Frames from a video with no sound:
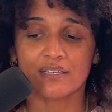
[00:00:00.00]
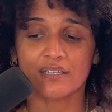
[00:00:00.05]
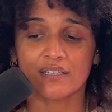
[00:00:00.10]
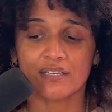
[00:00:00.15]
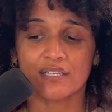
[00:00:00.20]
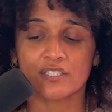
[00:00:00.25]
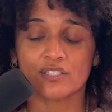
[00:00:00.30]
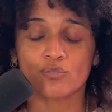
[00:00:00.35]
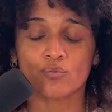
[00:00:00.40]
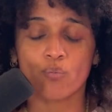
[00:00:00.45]

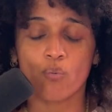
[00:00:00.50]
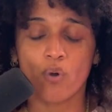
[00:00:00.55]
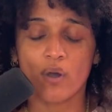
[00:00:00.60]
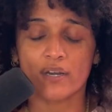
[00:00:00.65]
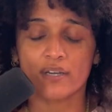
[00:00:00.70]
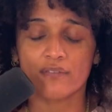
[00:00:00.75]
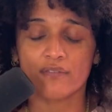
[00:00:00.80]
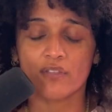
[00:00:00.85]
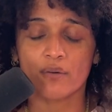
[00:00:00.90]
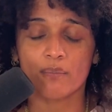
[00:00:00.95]
is
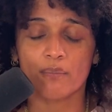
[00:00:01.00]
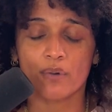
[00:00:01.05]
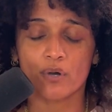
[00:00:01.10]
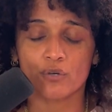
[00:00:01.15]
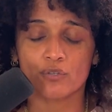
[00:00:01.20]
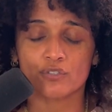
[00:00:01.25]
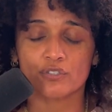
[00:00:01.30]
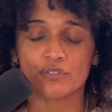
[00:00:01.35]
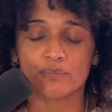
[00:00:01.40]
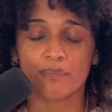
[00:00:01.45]
one of the
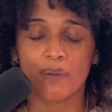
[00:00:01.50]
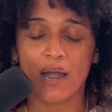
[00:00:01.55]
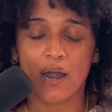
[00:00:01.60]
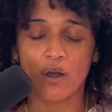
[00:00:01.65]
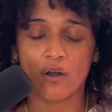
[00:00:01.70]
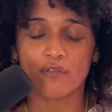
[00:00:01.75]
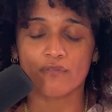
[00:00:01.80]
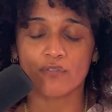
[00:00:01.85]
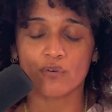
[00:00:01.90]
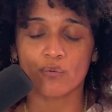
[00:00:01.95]
most
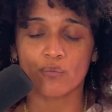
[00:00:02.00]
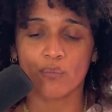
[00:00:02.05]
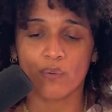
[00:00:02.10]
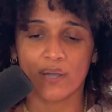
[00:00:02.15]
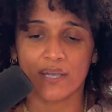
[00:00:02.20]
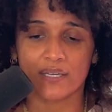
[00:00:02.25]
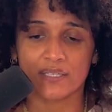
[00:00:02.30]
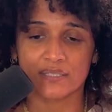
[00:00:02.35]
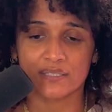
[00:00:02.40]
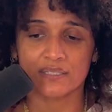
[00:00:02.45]
powerful
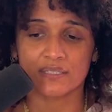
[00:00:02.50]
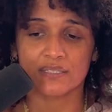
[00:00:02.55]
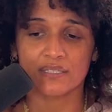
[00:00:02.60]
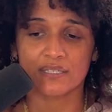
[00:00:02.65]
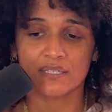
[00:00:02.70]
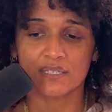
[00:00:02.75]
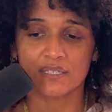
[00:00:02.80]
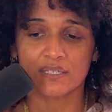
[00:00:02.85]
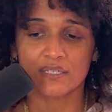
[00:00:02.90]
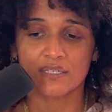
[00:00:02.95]
ways
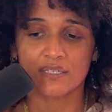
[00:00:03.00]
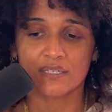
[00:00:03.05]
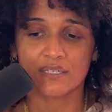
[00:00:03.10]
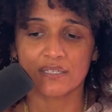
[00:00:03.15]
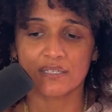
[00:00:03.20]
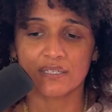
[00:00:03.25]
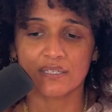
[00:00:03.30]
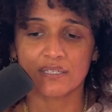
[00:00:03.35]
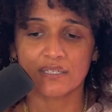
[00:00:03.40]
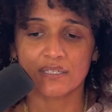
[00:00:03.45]

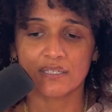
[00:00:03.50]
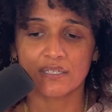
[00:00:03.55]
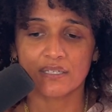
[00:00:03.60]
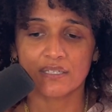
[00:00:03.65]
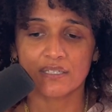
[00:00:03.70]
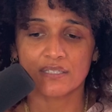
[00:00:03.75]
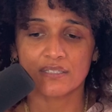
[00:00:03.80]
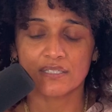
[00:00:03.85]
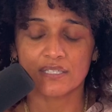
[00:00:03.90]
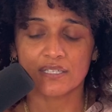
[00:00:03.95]

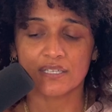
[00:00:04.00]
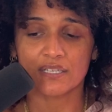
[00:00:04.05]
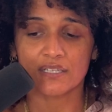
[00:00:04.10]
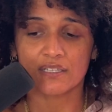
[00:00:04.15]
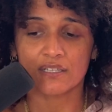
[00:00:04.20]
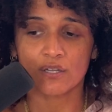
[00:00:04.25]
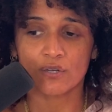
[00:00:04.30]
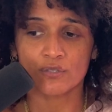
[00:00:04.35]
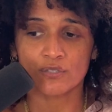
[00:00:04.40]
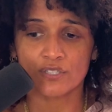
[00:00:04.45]
to get
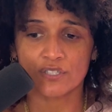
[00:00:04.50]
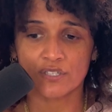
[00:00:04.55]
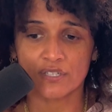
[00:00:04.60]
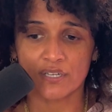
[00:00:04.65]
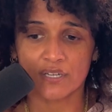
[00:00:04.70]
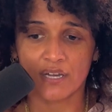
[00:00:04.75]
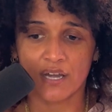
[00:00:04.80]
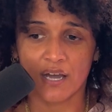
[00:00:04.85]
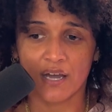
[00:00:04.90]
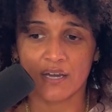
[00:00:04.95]
closer to
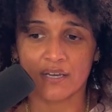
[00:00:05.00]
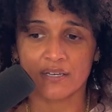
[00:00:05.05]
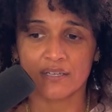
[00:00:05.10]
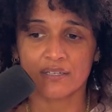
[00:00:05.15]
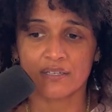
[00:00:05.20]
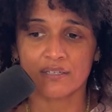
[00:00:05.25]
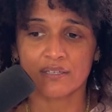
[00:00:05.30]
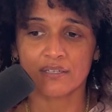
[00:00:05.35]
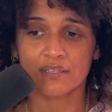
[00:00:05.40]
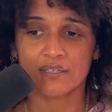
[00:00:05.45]
God,
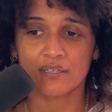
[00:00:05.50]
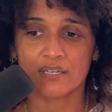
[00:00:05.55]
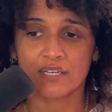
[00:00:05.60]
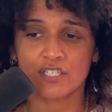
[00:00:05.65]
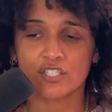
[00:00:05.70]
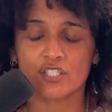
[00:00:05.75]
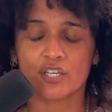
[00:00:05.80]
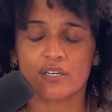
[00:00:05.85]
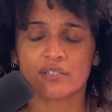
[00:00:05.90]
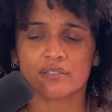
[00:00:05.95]

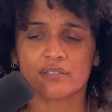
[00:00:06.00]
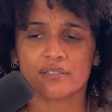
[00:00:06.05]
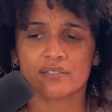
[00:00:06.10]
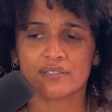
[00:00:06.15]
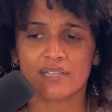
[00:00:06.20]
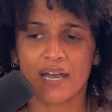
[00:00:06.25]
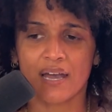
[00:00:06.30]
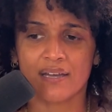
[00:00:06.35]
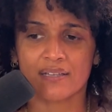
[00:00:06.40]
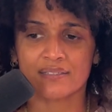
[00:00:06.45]
to
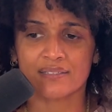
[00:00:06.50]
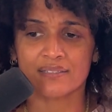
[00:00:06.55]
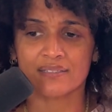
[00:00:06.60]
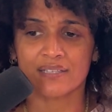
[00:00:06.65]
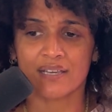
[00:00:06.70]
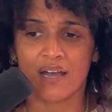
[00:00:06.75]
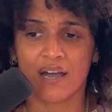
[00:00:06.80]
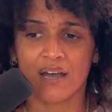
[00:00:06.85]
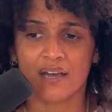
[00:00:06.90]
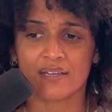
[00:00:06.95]
understand
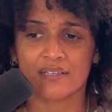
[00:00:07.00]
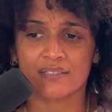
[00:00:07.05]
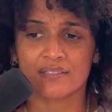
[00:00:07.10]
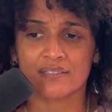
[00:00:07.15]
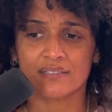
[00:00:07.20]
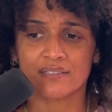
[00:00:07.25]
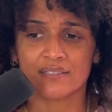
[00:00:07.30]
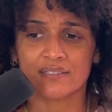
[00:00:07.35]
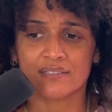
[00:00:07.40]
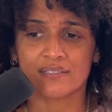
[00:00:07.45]
God's
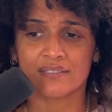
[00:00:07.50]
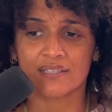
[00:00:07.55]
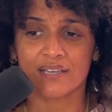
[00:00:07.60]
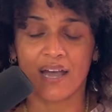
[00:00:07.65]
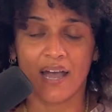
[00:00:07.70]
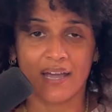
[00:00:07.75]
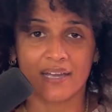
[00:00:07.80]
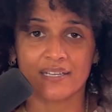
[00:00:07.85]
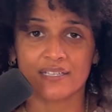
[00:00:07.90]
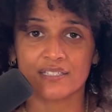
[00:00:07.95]

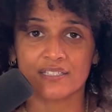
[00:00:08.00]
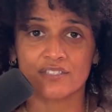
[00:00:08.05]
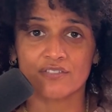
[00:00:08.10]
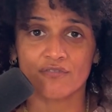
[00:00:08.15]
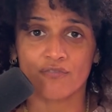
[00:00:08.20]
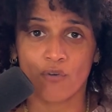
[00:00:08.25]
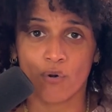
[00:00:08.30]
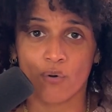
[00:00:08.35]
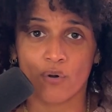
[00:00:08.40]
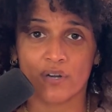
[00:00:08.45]
guidance
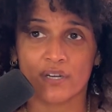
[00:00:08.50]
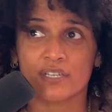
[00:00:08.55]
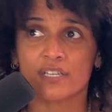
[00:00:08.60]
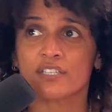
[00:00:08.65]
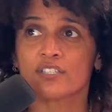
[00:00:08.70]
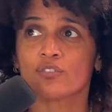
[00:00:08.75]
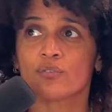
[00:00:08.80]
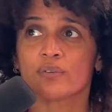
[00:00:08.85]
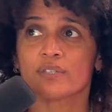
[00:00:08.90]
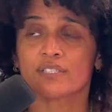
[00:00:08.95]
forward,
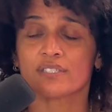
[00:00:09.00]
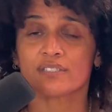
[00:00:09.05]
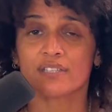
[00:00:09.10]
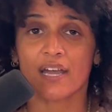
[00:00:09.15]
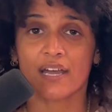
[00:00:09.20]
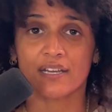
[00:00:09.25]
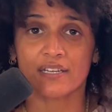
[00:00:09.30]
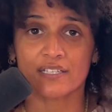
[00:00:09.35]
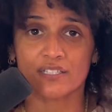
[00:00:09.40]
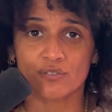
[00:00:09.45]
to
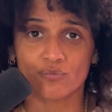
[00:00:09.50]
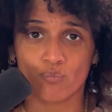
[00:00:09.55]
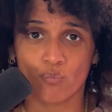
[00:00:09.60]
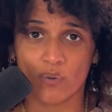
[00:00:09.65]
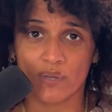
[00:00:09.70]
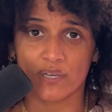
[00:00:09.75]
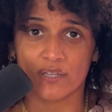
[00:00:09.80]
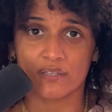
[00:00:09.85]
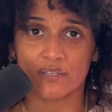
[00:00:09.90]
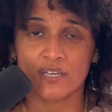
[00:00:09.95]
understand His
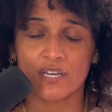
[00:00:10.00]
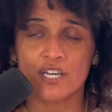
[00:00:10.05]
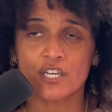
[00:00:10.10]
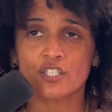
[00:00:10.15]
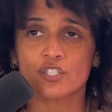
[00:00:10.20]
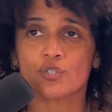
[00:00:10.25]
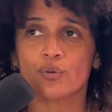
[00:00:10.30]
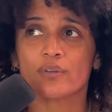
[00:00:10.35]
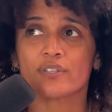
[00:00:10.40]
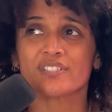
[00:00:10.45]
will,
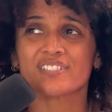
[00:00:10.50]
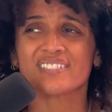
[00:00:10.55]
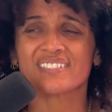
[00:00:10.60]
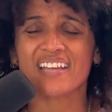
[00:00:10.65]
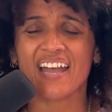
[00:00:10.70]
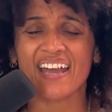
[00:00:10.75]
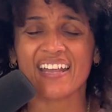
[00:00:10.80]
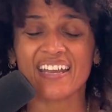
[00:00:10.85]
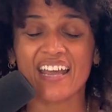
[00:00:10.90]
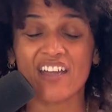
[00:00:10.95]
to
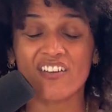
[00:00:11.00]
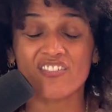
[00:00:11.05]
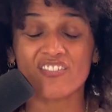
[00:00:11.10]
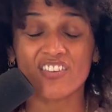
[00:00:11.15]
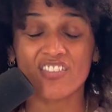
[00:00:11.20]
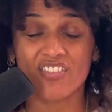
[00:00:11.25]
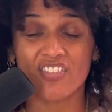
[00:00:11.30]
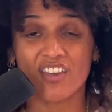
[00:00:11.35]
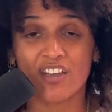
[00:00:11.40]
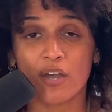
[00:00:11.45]
understand
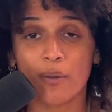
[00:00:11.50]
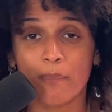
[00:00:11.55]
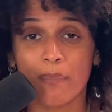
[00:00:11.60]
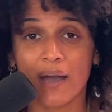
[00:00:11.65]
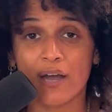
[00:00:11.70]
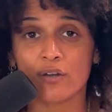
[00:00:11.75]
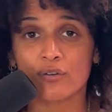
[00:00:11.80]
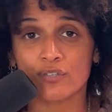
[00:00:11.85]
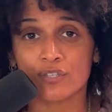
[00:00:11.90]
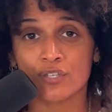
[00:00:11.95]
everything
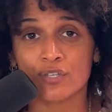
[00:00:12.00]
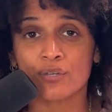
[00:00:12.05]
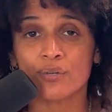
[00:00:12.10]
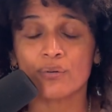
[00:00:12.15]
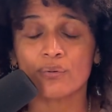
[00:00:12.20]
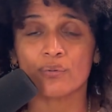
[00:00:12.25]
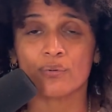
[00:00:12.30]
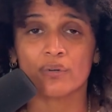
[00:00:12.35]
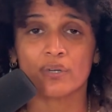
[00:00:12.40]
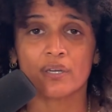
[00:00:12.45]
about
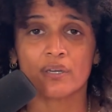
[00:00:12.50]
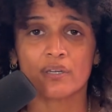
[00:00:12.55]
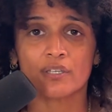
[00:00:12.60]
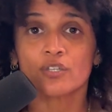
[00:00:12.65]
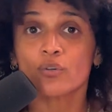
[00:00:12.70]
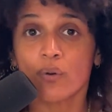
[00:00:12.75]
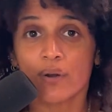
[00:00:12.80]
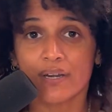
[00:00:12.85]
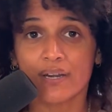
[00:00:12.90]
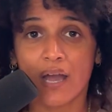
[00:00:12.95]
you.
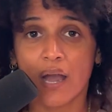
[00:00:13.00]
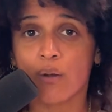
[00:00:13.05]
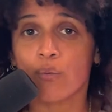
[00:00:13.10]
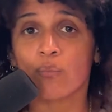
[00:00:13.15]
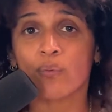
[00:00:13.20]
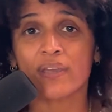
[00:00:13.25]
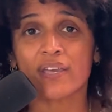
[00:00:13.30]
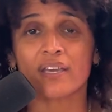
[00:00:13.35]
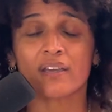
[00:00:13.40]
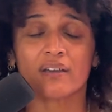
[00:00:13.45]
You are not
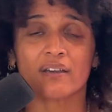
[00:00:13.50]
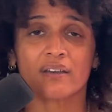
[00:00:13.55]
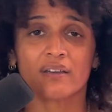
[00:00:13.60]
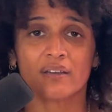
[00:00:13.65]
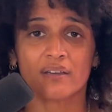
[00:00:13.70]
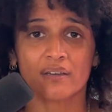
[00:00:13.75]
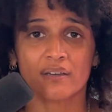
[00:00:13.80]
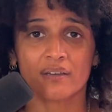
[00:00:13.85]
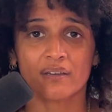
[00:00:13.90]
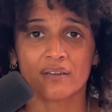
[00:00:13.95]
weak.
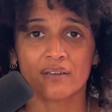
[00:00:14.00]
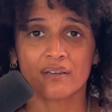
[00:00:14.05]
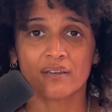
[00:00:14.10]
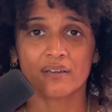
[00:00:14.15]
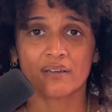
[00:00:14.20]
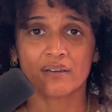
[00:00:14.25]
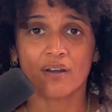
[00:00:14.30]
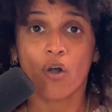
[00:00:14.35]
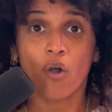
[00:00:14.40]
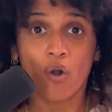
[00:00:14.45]

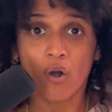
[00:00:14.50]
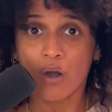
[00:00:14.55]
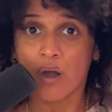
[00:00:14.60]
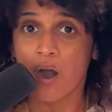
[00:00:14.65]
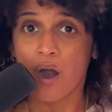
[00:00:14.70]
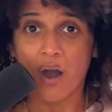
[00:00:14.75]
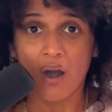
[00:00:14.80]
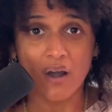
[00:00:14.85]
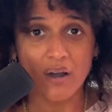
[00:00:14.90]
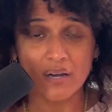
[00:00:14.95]
Or
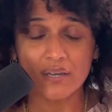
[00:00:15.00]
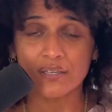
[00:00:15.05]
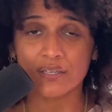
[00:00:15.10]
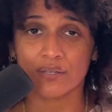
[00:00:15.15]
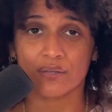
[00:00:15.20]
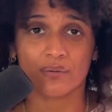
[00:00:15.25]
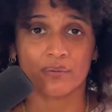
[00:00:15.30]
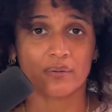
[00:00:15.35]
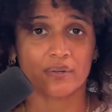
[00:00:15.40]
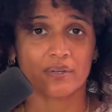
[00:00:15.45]
are
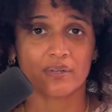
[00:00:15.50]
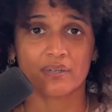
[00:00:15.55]
you?